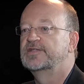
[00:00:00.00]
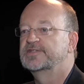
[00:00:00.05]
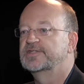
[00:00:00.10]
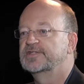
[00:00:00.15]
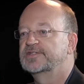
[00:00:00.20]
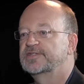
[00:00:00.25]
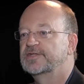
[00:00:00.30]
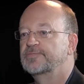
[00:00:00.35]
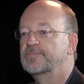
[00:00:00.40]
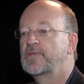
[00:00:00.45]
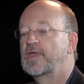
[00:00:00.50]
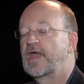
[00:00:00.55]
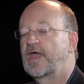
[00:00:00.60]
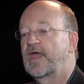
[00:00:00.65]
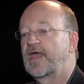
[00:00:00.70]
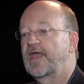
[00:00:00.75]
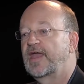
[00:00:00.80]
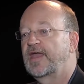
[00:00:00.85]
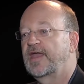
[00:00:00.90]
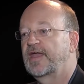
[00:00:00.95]
system
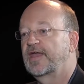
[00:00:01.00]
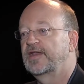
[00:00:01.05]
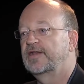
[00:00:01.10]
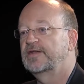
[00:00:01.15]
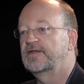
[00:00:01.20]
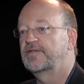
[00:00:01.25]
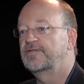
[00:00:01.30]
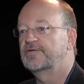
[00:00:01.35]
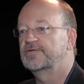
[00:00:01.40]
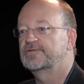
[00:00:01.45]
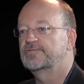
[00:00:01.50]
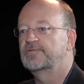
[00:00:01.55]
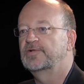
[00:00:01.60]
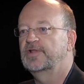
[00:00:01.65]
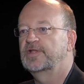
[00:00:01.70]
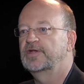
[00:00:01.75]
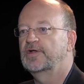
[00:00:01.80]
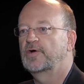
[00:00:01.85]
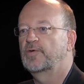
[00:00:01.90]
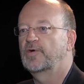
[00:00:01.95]
and there's
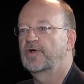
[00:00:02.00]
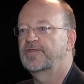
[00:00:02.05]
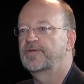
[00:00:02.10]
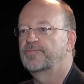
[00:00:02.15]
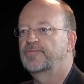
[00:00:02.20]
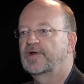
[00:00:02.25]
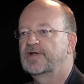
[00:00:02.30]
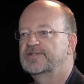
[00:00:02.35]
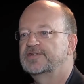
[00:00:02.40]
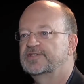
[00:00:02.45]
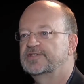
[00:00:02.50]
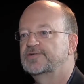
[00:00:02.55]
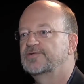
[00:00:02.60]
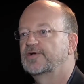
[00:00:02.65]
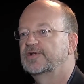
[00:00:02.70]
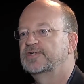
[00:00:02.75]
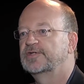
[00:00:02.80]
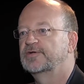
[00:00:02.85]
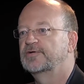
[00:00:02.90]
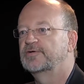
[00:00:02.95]
really no way the price is
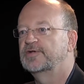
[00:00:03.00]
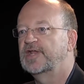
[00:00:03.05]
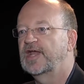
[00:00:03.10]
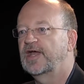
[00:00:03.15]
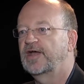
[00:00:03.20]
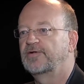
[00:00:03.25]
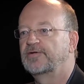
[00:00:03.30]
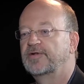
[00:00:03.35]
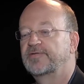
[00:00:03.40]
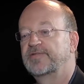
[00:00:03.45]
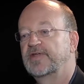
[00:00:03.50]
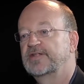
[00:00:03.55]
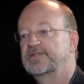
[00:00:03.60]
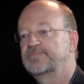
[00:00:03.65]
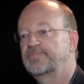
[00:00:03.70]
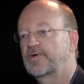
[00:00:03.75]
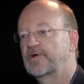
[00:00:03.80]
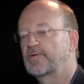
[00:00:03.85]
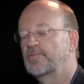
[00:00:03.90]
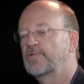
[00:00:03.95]
going to go down.
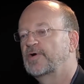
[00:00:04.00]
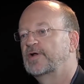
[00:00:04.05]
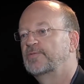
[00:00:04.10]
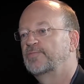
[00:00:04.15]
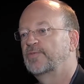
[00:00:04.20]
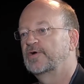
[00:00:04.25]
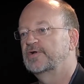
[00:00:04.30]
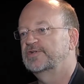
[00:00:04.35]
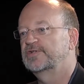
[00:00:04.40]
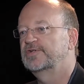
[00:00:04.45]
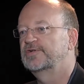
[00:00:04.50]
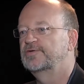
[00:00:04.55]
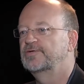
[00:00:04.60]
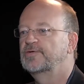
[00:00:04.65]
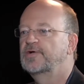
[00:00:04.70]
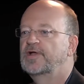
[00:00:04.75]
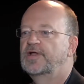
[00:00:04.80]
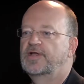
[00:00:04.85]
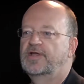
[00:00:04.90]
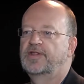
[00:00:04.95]
That's part one. Part
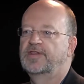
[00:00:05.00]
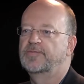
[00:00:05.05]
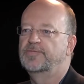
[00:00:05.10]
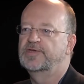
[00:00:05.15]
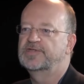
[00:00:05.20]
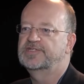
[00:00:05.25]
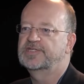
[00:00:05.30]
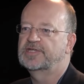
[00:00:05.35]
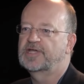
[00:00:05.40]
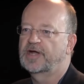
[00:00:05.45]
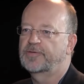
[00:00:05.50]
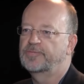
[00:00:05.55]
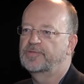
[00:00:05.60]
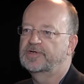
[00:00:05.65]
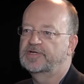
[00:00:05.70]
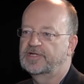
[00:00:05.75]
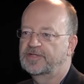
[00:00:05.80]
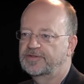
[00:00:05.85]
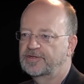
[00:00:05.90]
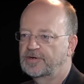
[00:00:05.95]
two, the BC
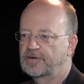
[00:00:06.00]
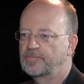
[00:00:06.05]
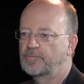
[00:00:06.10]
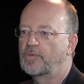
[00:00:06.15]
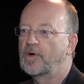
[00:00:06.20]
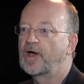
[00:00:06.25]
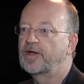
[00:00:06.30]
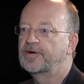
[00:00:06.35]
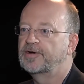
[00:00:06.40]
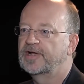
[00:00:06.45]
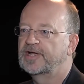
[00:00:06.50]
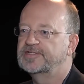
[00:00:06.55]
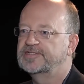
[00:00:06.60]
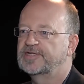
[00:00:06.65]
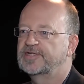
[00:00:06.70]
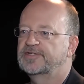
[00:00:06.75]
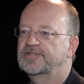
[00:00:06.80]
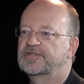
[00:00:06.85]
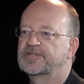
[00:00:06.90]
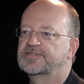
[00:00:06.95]
government in their
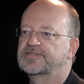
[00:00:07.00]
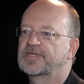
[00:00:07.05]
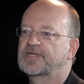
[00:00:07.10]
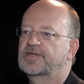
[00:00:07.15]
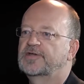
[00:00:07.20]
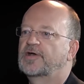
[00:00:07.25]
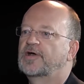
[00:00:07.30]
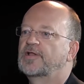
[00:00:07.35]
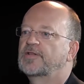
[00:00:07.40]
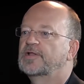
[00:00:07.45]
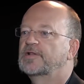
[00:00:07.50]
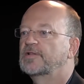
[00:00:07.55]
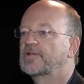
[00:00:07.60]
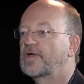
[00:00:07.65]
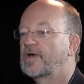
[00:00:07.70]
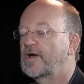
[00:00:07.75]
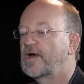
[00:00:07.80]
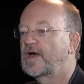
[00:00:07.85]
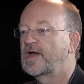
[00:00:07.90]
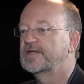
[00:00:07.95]
modernization, as they call it,
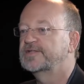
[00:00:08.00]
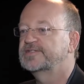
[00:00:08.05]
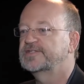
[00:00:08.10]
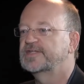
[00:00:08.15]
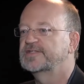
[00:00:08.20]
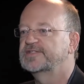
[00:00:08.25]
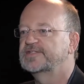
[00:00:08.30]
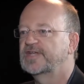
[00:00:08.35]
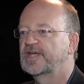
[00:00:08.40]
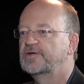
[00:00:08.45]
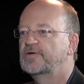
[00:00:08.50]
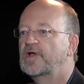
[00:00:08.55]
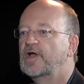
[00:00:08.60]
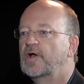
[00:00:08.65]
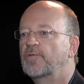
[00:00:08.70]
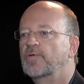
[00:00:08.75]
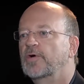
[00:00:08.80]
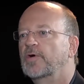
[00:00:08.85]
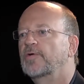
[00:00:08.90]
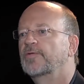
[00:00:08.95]
laws, has said
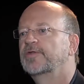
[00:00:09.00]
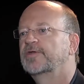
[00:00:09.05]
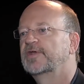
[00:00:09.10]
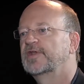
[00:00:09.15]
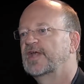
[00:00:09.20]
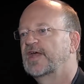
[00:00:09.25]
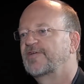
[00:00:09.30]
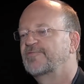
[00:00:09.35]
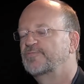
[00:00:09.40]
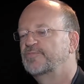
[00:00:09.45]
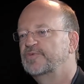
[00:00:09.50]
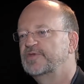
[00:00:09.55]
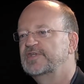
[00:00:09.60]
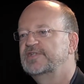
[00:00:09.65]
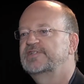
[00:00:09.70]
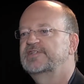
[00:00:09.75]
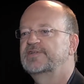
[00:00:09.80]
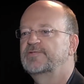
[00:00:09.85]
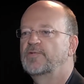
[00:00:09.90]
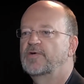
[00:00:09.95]
we're only going to have
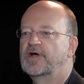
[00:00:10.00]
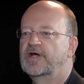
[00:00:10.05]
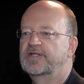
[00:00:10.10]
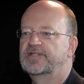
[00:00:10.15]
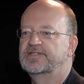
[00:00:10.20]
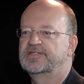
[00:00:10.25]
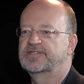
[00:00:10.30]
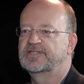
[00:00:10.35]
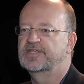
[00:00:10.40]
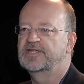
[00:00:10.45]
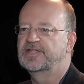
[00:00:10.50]
BC wines